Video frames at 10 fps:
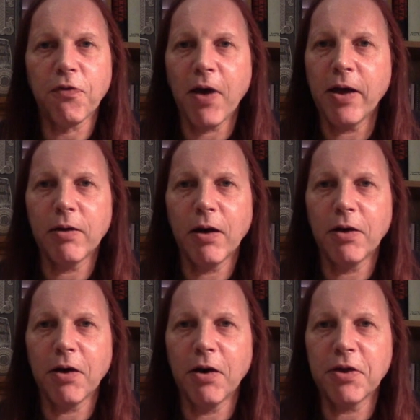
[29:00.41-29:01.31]
fan.
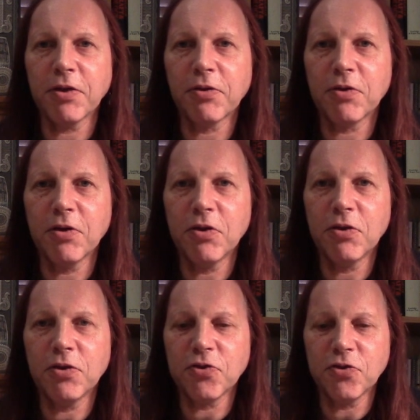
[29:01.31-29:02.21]
I think that
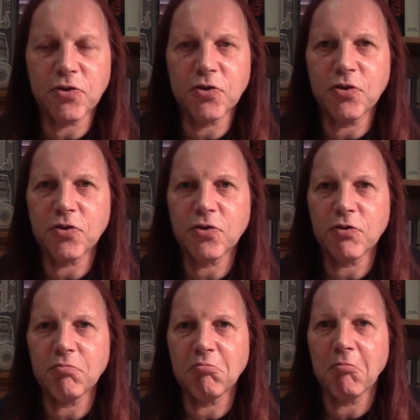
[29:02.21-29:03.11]
this is
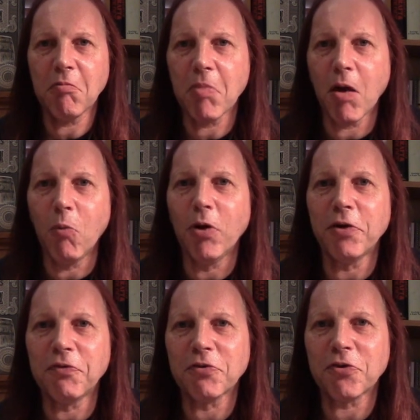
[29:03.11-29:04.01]
just a
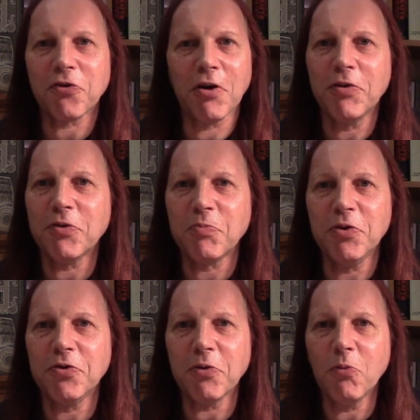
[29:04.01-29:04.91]
wonderful distillery, is
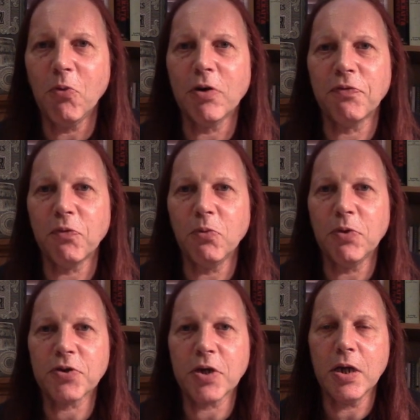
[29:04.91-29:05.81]
producing wonderful
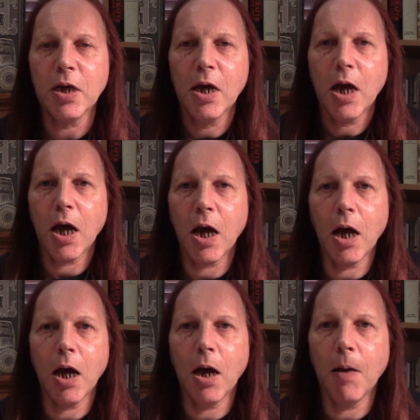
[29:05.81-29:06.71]
whiskey,
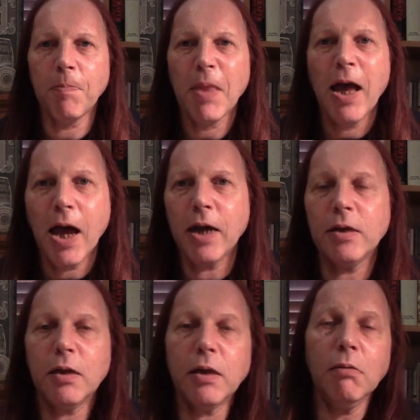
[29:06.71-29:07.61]
and
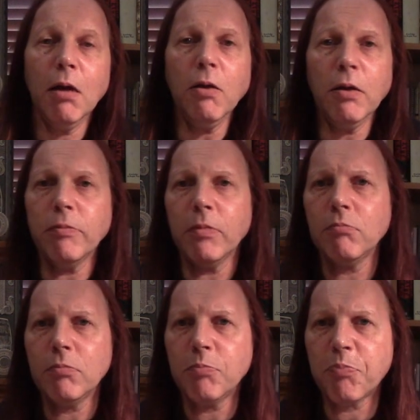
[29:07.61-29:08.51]
you know,
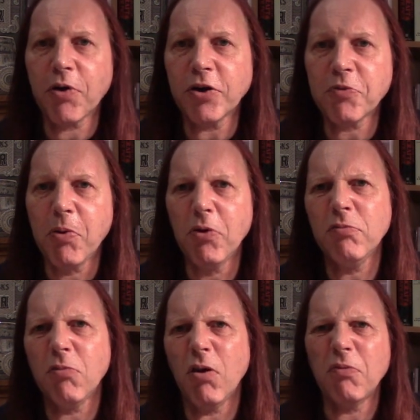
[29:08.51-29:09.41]
price
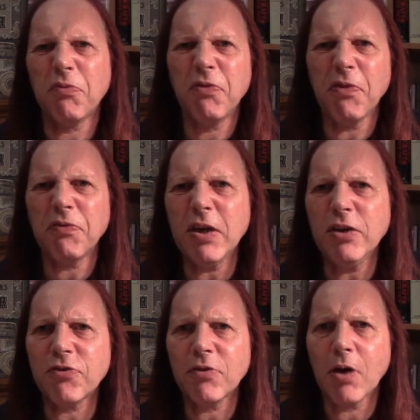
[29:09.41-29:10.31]
point, what,
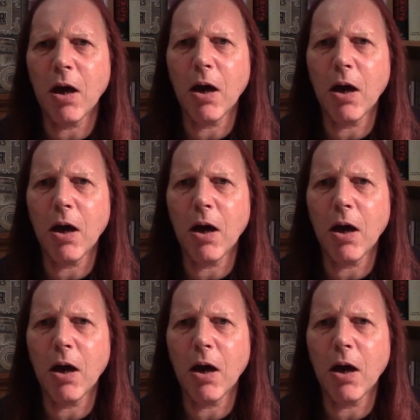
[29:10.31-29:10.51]
50s,